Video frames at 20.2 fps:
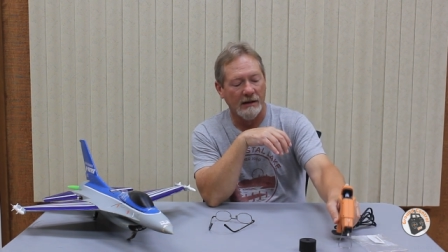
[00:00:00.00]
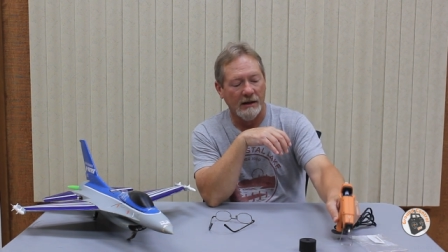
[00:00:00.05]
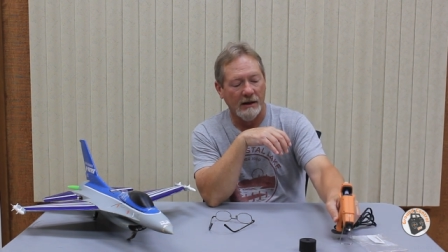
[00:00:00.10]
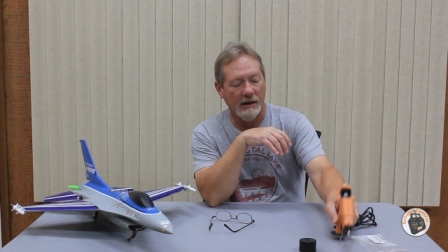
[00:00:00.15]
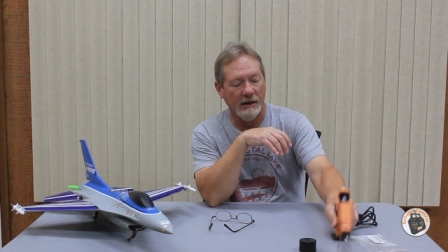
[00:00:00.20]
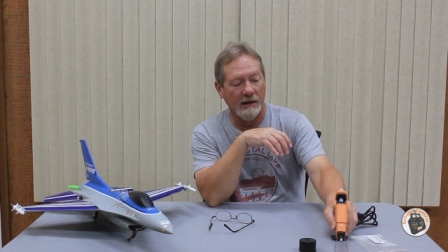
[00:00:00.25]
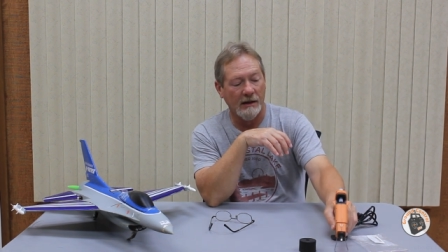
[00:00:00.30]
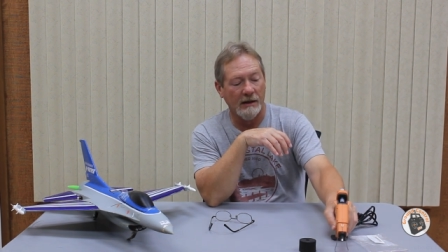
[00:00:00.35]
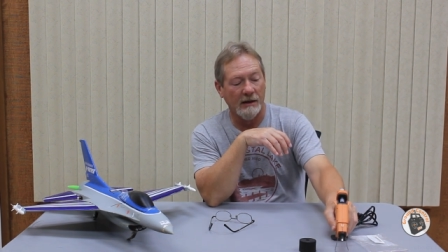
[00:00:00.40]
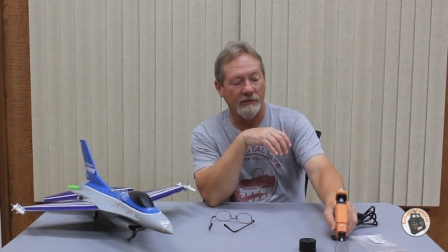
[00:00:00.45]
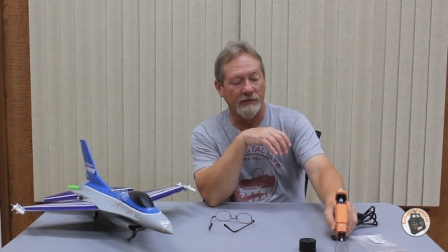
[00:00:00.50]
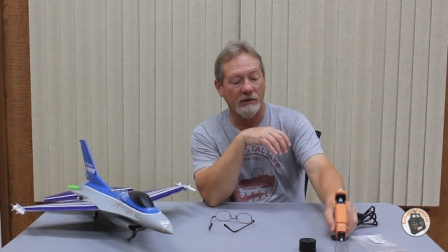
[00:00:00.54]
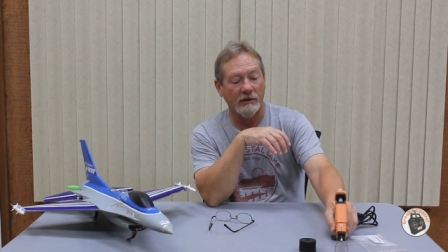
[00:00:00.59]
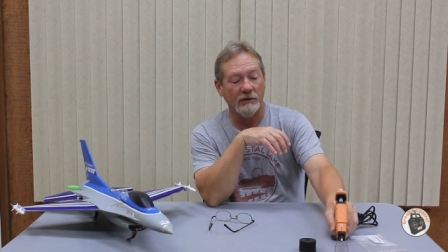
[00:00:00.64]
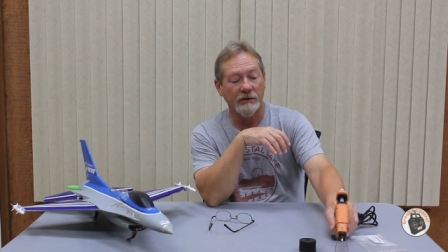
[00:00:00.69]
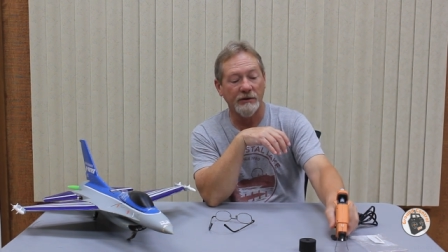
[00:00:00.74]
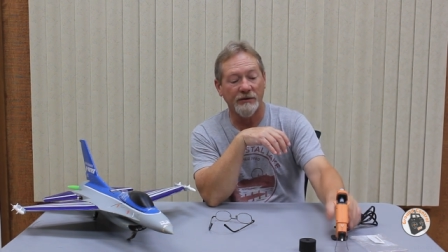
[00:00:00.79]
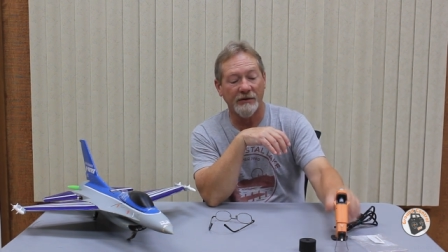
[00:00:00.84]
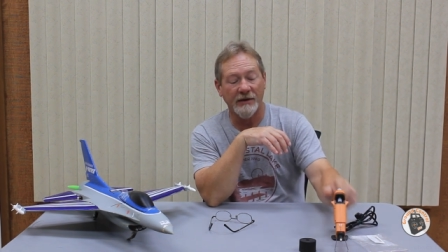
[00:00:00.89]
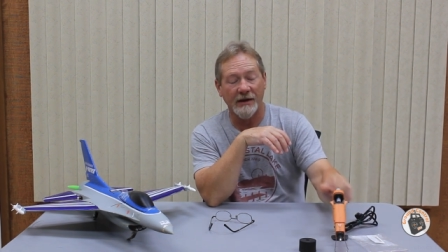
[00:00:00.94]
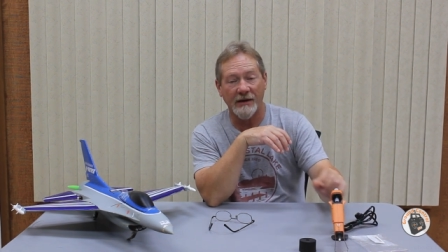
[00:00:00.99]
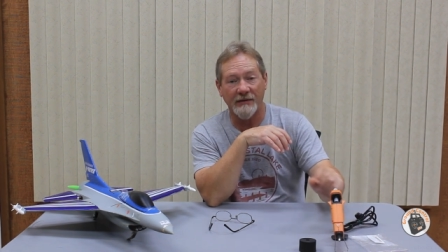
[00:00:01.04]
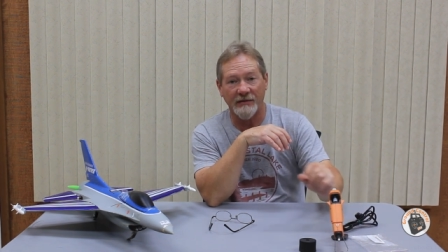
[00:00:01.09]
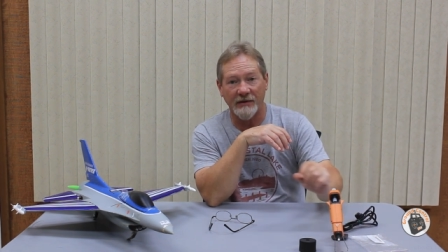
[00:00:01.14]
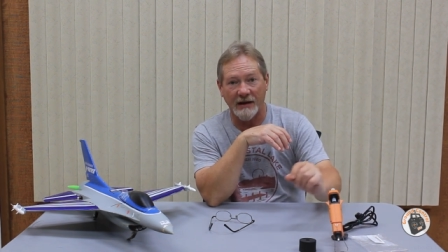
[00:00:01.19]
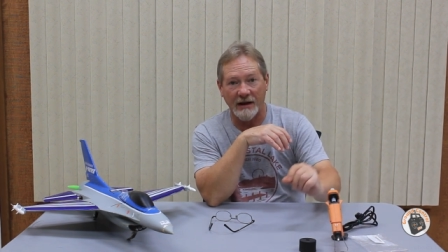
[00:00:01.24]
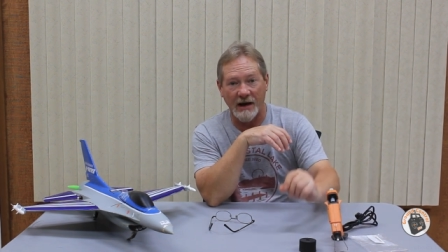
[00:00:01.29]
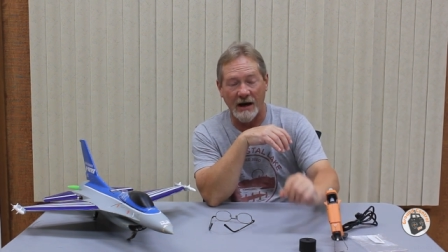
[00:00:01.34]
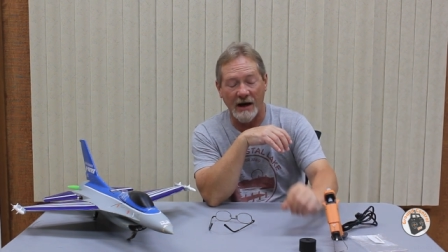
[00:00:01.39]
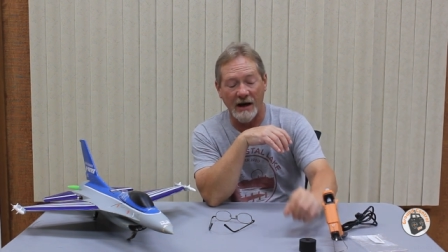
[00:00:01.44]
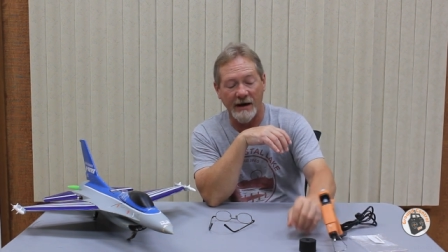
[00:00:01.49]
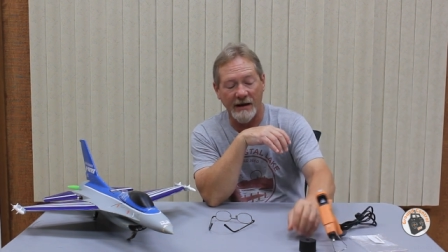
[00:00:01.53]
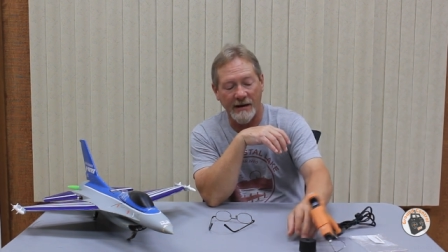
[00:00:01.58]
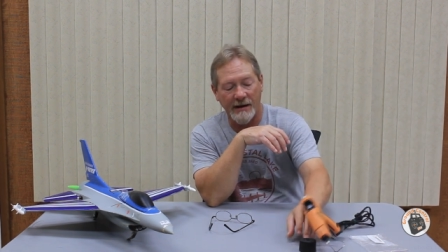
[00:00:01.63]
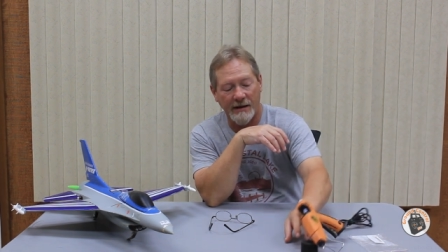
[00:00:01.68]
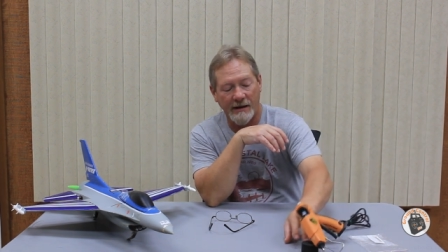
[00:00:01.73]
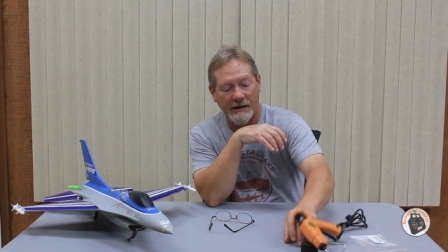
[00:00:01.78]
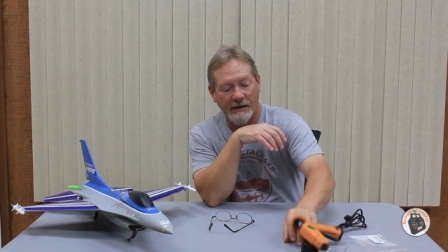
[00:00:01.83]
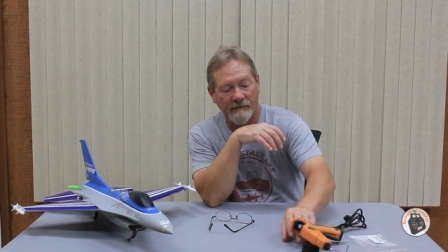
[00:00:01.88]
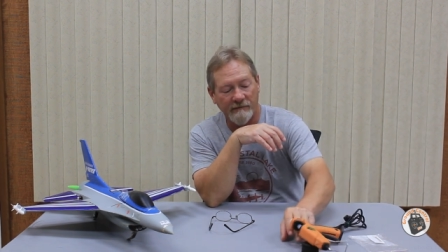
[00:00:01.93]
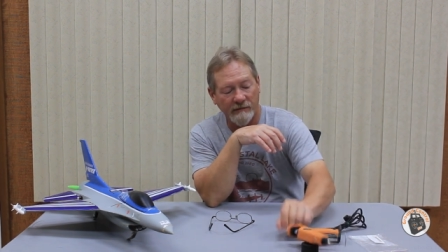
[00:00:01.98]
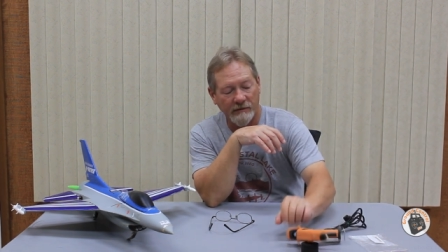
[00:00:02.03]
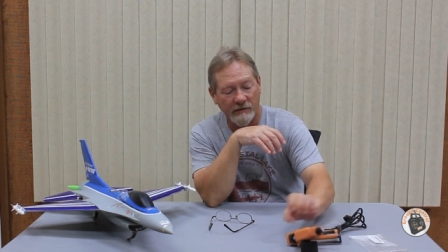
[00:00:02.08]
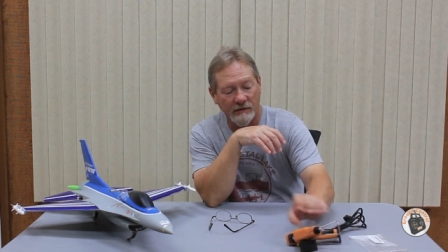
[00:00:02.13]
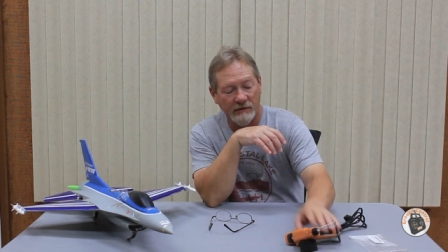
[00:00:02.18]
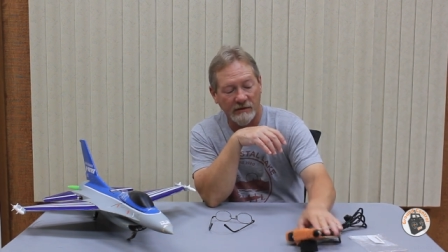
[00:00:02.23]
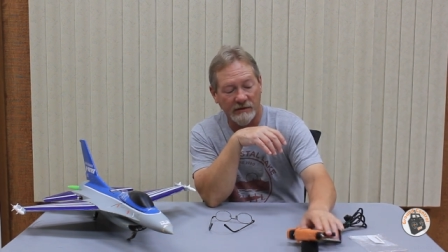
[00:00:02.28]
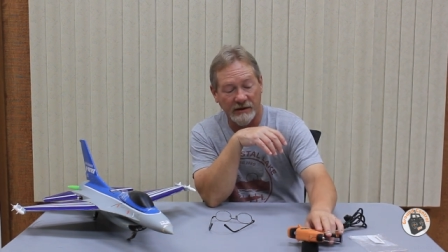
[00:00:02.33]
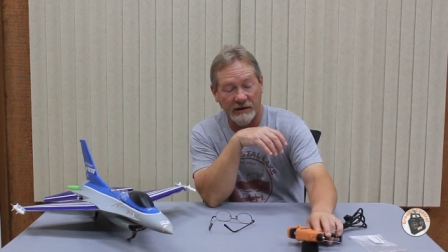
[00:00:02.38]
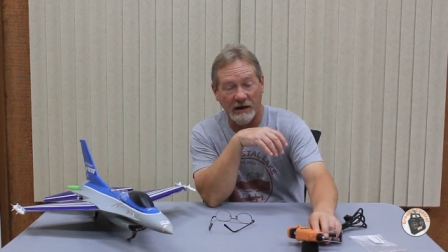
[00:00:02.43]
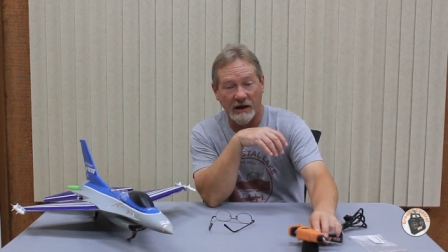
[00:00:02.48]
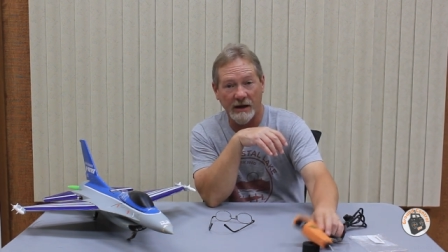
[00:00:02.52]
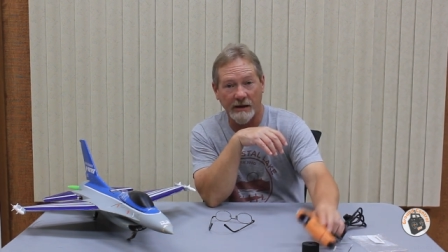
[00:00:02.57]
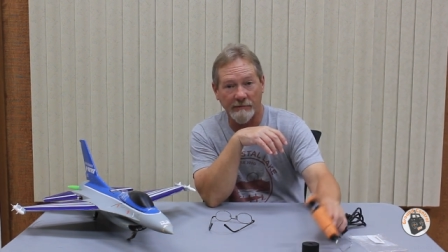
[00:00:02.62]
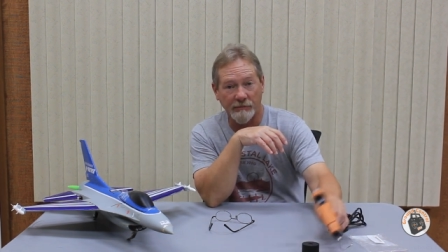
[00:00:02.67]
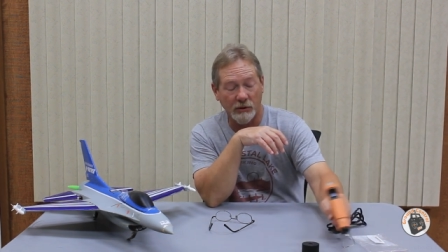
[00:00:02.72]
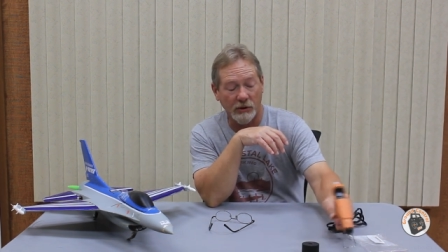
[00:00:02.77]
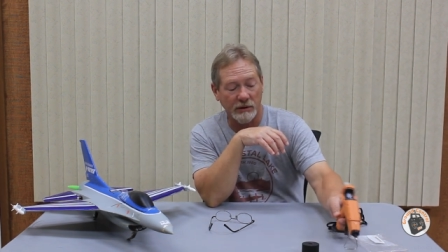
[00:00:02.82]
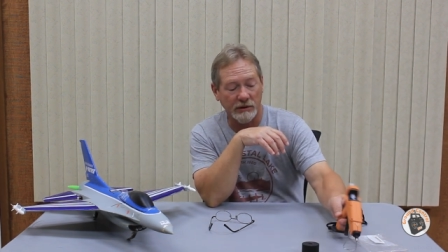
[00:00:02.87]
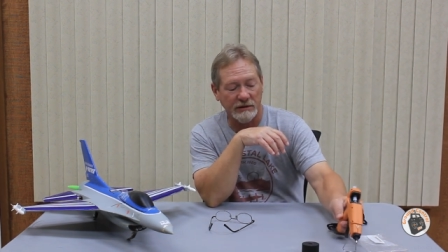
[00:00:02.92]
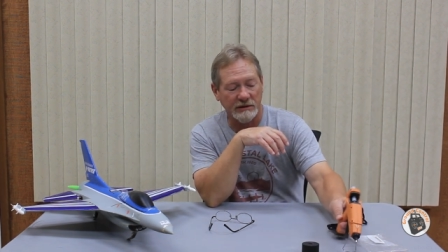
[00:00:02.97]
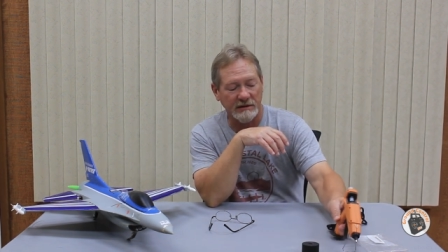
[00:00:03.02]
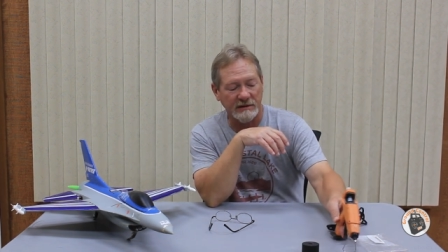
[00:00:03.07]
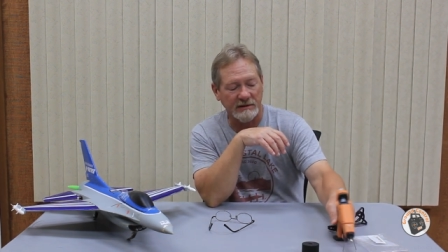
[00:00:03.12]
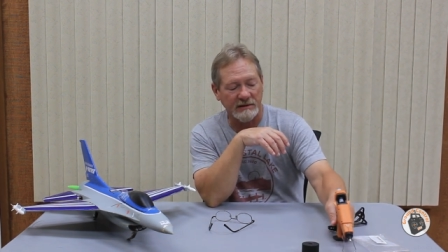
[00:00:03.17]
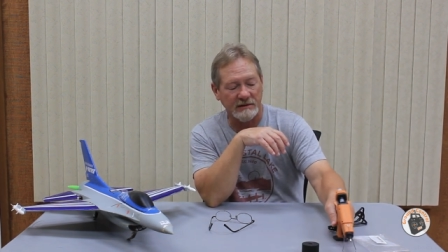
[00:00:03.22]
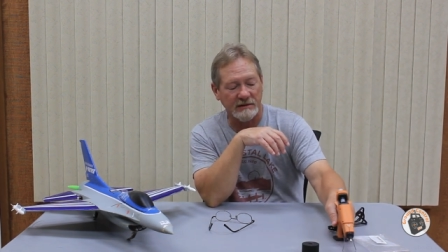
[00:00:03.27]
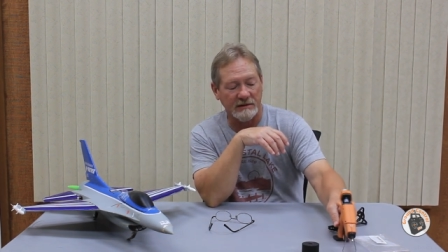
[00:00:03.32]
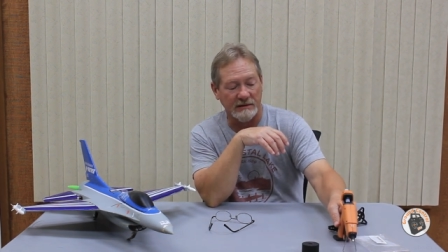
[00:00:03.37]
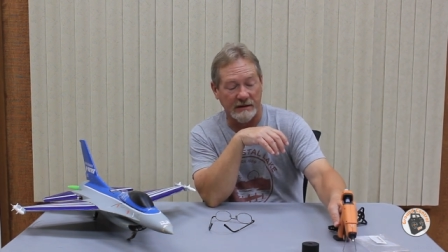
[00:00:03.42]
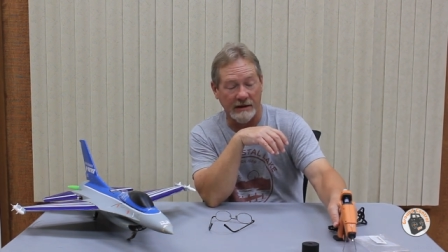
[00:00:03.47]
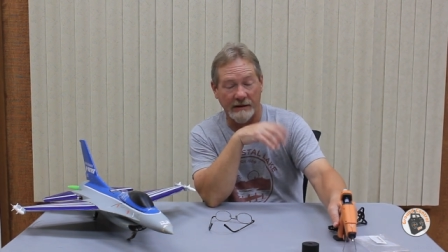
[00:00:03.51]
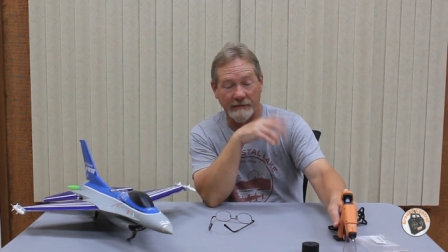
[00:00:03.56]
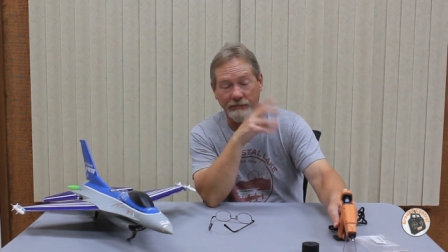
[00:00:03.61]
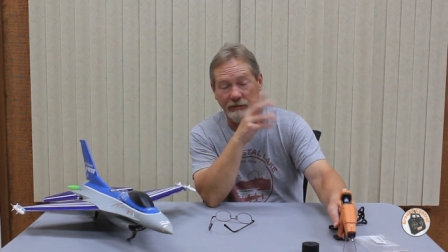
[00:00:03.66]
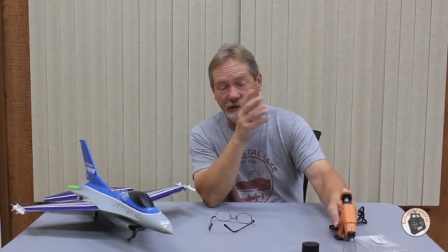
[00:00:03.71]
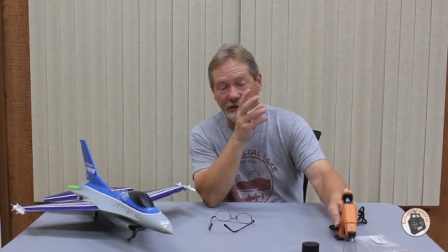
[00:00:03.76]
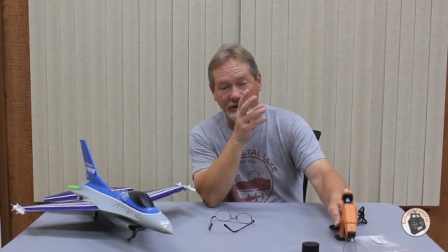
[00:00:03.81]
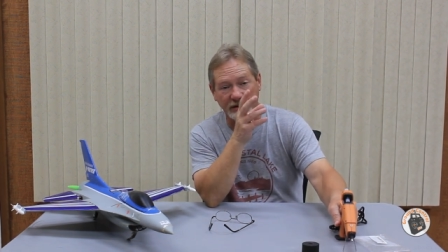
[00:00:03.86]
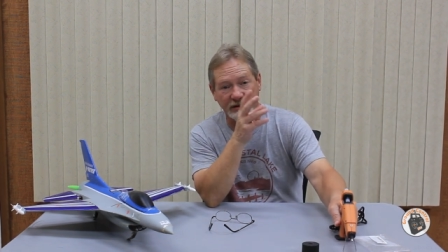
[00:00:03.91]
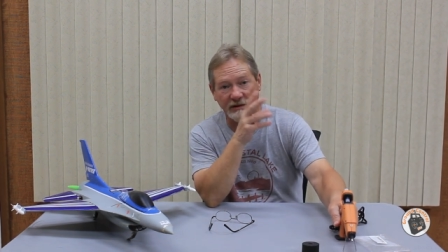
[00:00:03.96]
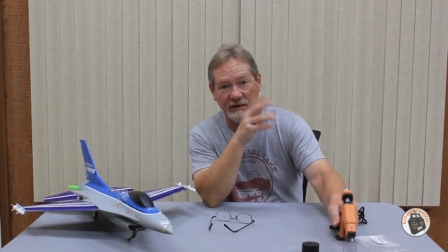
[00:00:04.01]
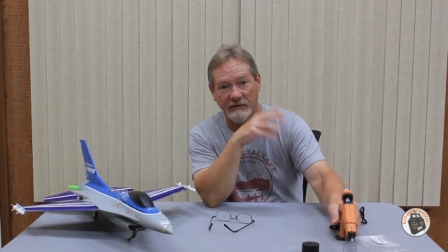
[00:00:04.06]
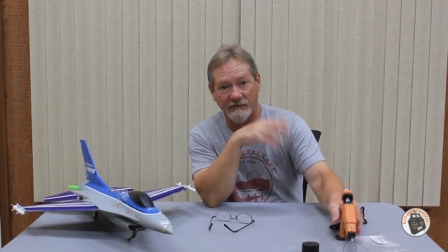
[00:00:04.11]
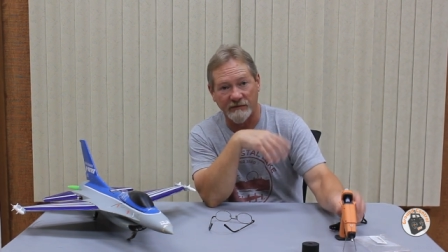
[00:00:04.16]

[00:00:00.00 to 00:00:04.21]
the glue gun that I have, that I purchased. And I purchased it